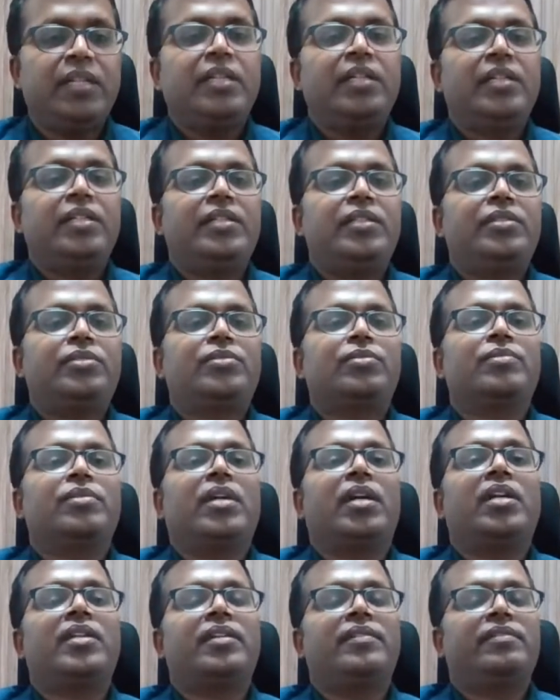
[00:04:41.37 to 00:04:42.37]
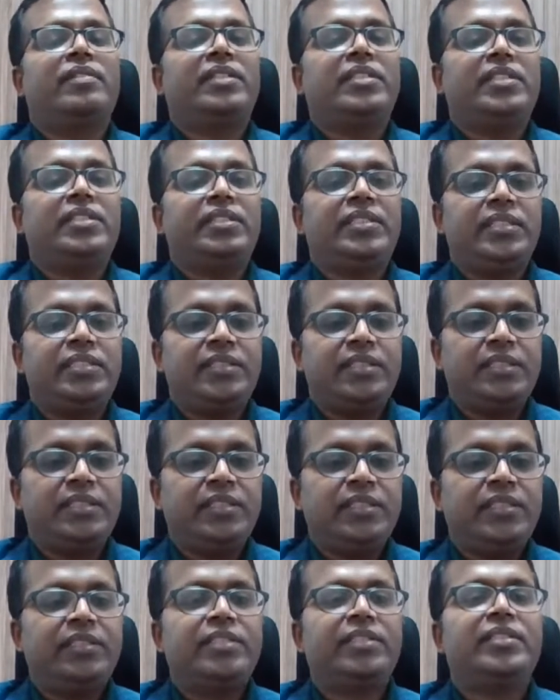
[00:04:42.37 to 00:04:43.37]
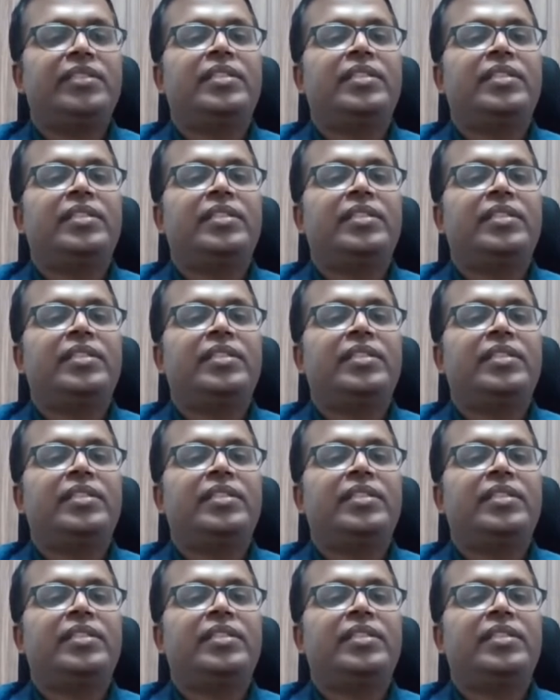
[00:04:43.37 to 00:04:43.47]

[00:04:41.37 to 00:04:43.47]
It should not have any disease,